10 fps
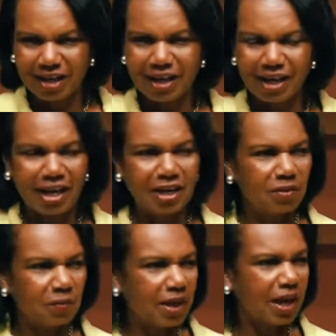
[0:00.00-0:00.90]
And
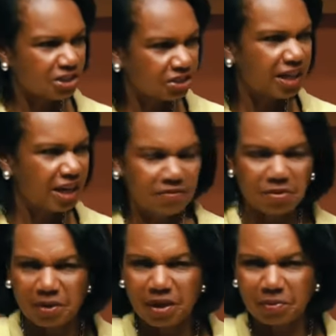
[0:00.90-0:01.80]
we actually have to
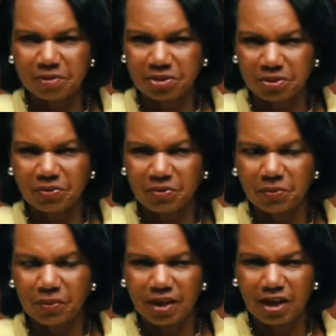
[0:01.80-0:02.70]
be able to
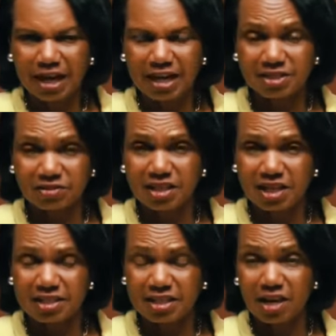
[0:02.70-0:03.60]

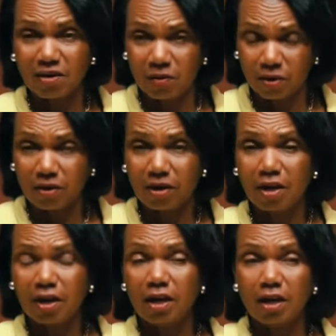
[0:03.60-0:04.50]
exercise our
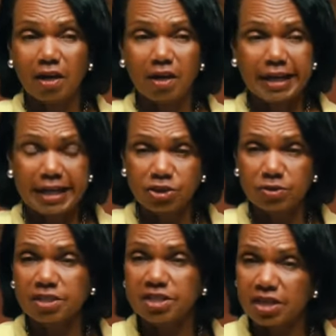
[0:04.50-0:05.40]
uh,
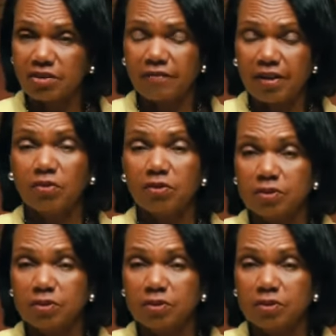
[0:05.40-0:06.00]
interests and our values